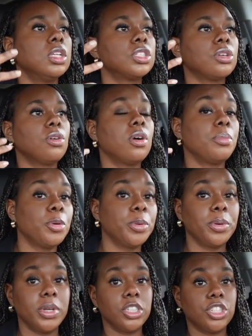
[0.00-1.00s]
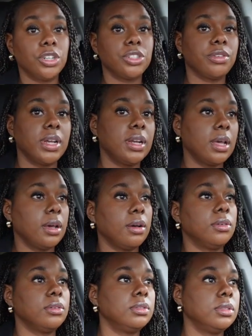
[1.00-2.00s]
So I'm on my way to church right
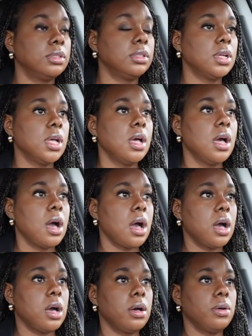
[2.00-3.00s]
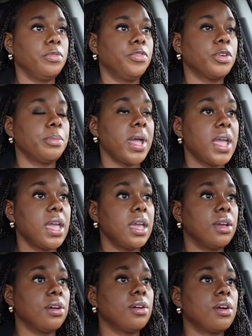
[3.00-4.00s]
now. For my
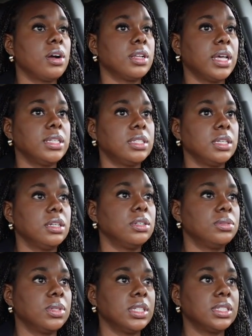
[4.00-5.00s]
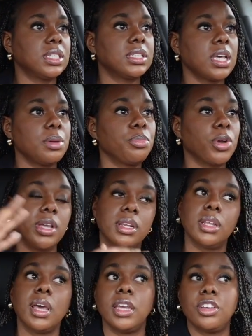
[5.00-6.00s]
hair, all I did was, because I
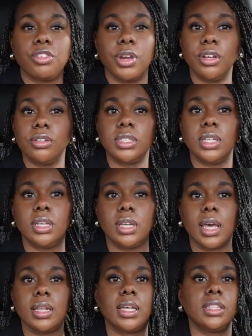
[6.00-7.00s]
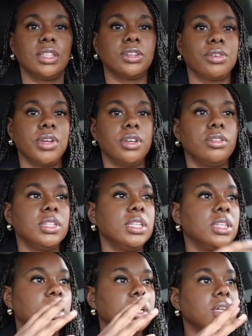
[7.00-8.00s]
crinkled it. I like the crinkly
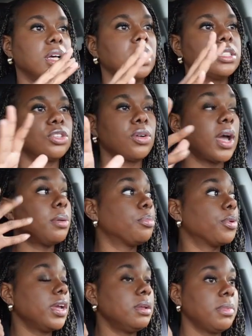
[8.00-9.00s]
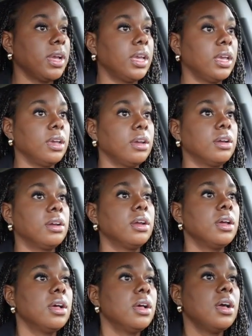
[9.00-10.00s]
look, so I braid my hair
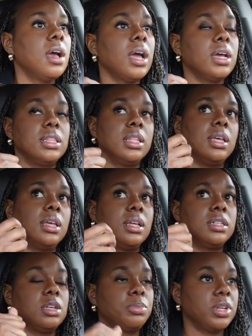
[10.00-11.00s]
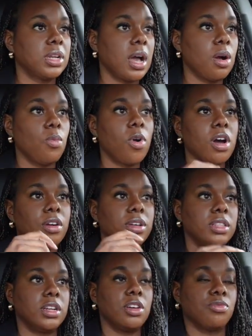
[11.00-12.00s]
and then dip it in hot water and
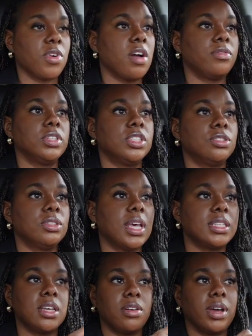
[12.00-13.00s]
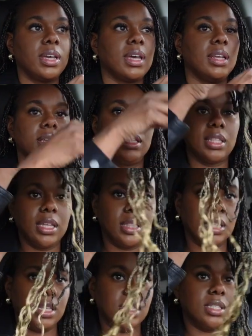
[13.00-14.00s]
then unravel it. So that's how I kind of get like
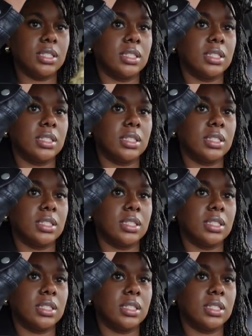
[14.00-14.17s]
these